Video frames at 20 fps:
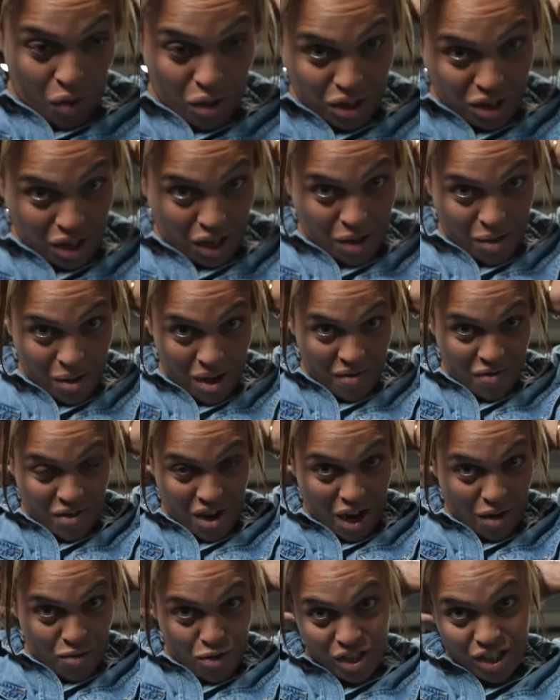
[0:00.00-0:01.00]
also, I've
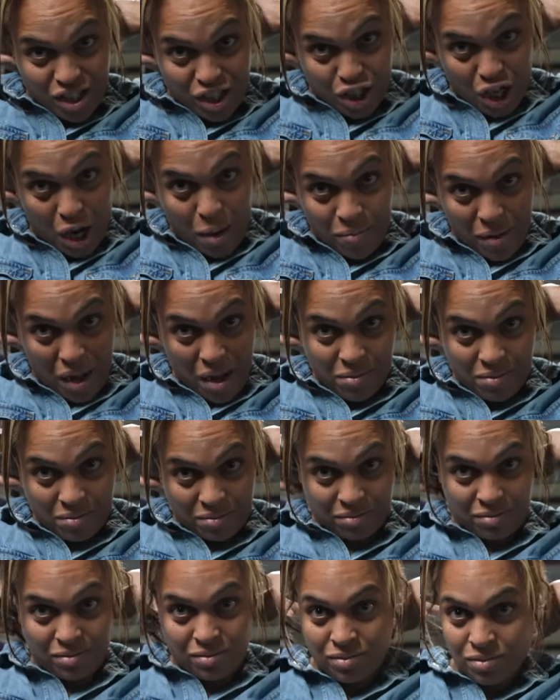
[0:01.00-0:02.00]
got to run to the shop now.
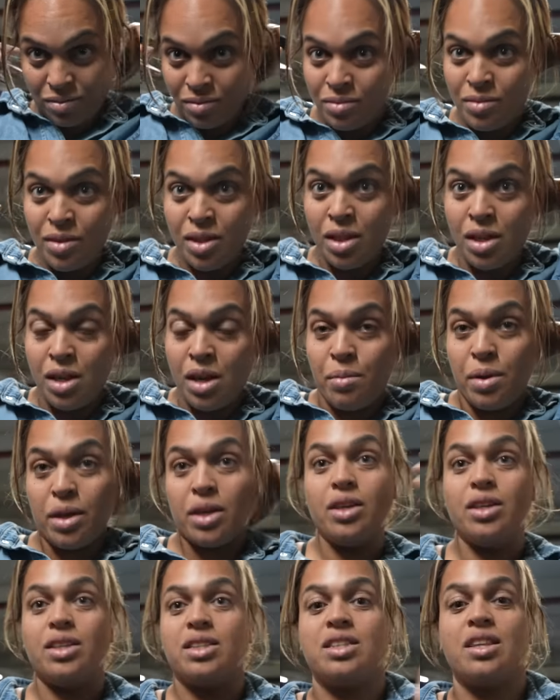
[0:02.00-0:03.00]
Why?
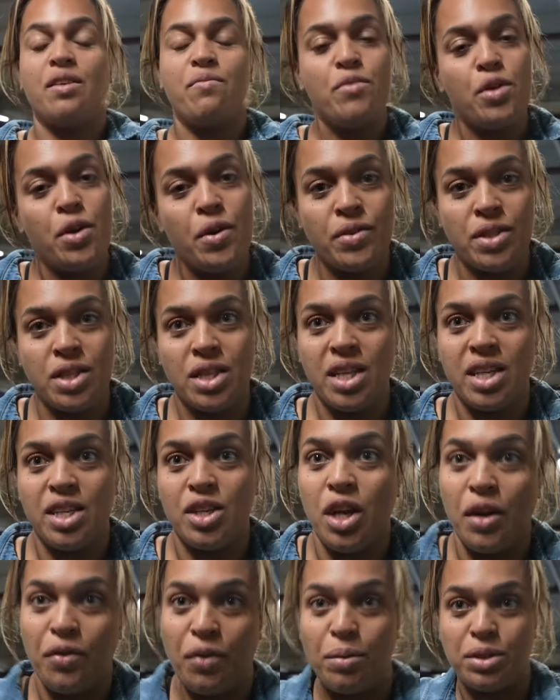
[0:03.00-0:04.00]
Because they moved the
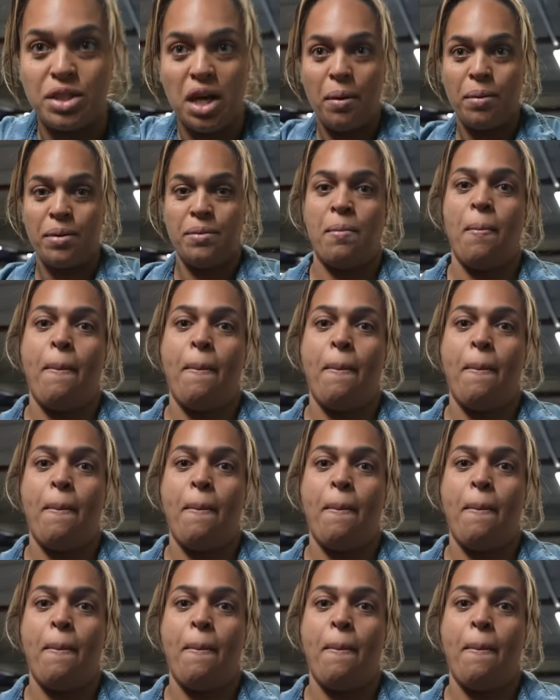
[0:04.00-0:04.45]
uniform shop.